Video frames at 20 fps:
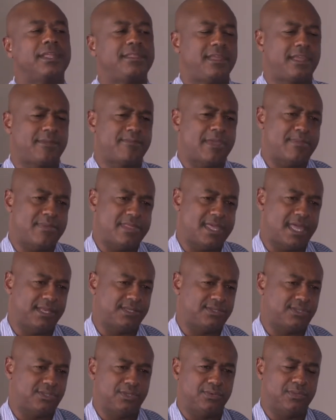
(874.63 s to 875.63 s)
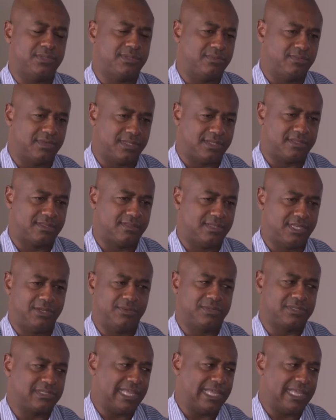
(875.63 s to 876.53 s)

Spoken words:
And I think maybe that has to do with